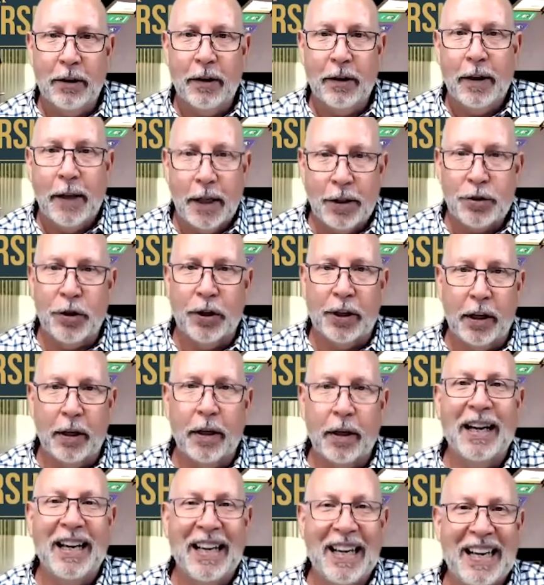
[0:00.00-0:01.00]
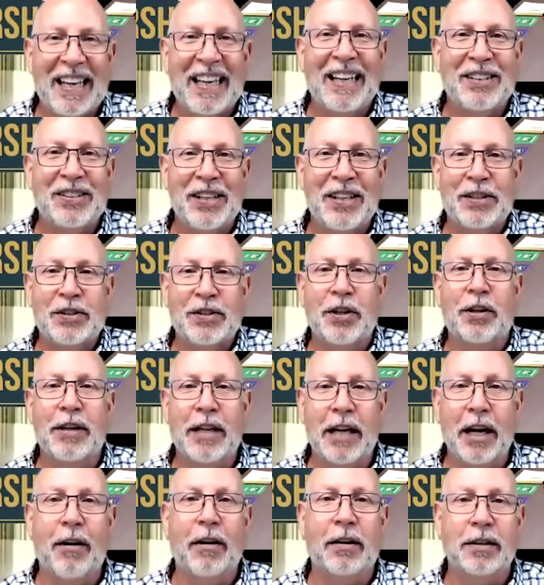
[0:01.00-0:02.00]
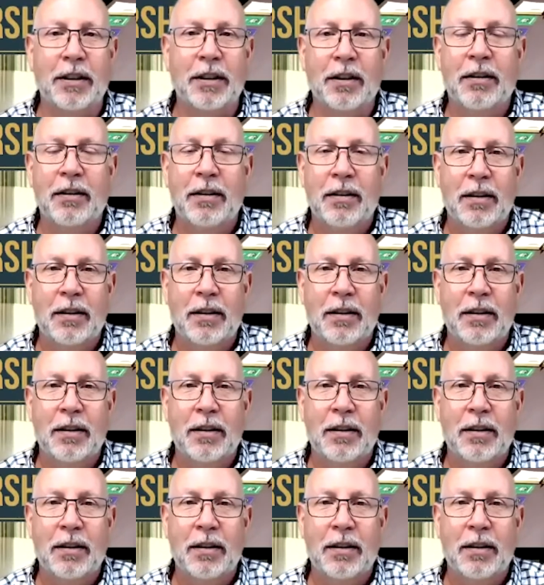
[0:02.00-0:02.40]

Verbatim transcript: It's, like, it's, it's their character.